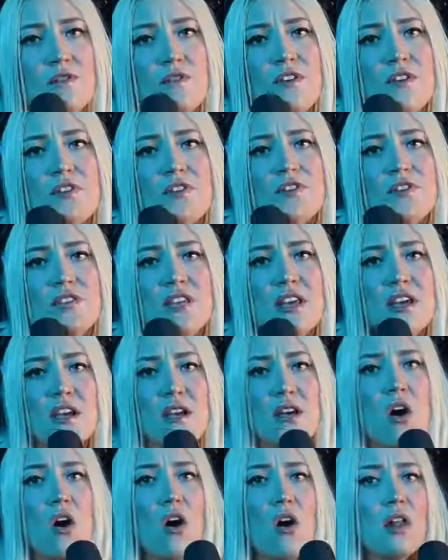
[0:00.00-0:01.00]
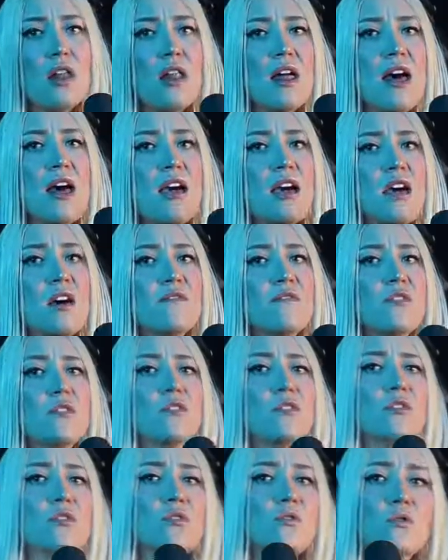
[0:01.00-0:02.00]
feels like all I ever
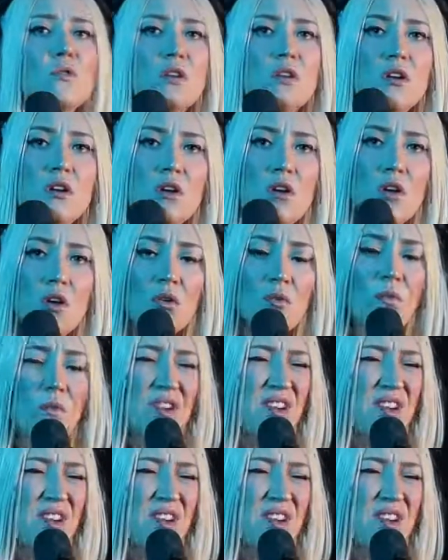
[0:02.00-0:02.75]
knew.